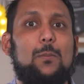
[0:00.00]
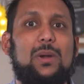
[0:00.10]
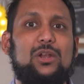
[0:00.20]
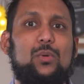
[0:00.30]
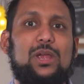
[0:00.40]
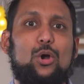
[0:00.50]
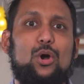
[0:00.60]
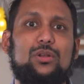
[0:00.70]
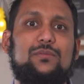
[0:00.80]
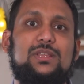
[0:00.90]
By the way,
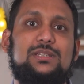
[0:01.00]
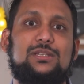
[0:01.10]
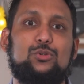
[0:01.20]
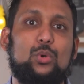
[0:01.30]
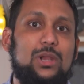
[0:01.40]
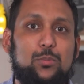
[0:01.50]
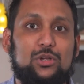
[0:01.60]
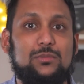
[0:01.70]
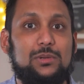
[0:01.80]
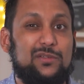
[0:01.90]
all of this is only
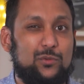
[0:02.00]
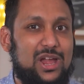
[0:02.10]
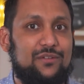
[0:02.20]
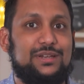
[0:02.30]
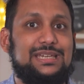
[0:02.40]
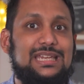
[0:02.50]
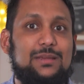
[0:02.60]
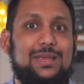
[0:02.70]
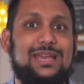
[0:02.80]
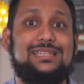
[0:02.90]
possible if you have a
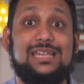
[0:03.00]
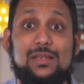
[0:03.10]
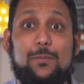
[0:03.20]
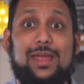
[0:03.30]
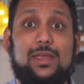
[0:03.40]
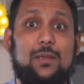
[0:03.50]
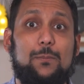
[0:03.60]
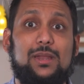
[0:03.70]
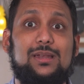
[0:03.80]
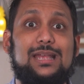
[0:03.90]
DBS e-banking
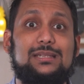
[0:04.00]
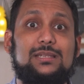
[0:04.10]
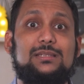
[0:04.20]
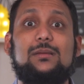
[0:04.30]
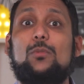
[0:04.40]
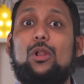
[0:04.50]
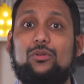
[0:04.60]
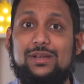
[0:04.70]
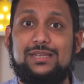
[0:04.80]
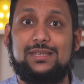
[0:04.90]
PIN and system
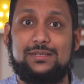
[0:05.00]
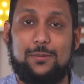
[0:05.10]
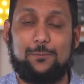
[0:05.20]
already set